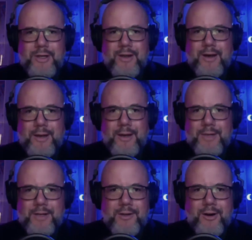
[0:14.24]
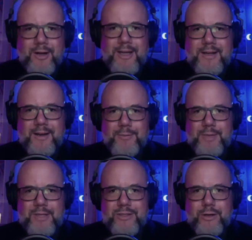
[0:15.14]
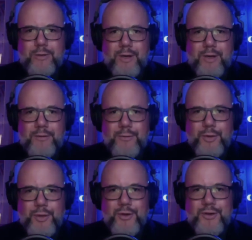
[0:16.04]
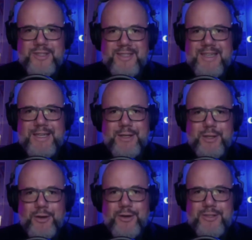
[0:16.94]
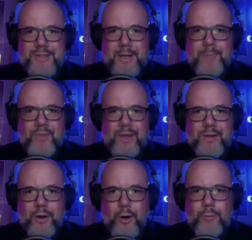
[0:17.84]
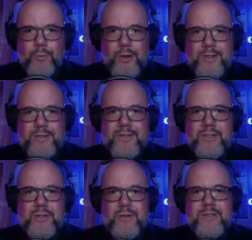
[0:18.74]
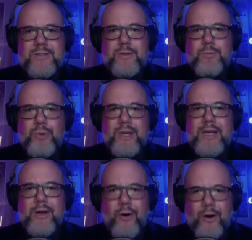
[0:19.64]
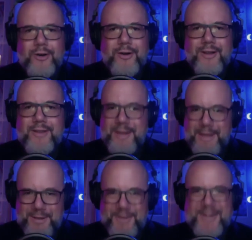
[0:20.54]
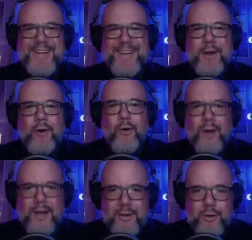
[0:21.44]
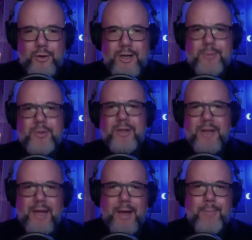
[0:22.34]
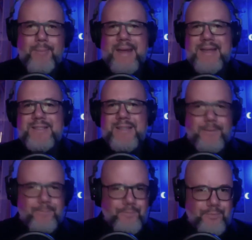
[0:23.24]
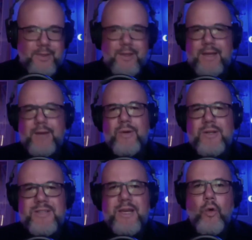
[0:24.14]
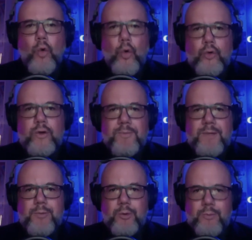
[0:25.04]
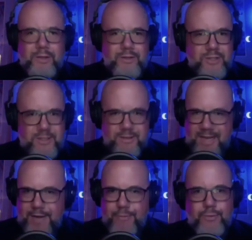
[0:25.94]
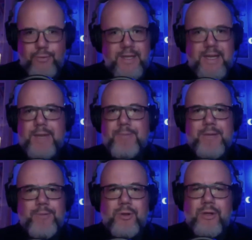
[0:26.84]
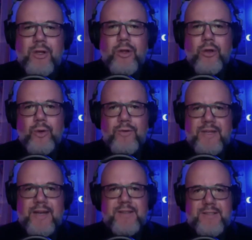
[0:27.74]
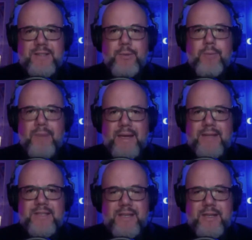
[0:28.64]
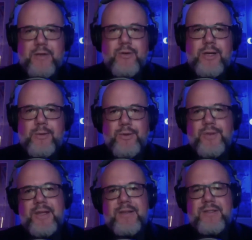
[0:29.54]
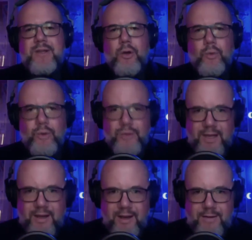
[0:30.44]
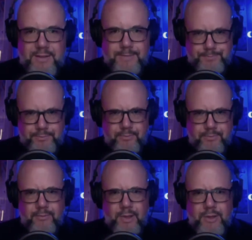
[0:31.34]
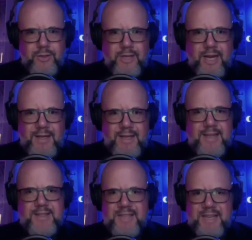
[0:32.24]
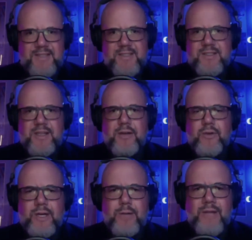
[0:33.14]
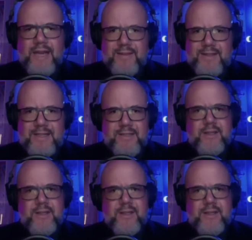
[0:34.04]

I'm an alcoholic. I've been sober for thirteen years. And the whole point of these shows is to bring on, thank you, incredible, amazing, and I want to say ordinary people, because just everyday people who have done some amazing and incredible things with their lives. Today's guest is an incredible athlete,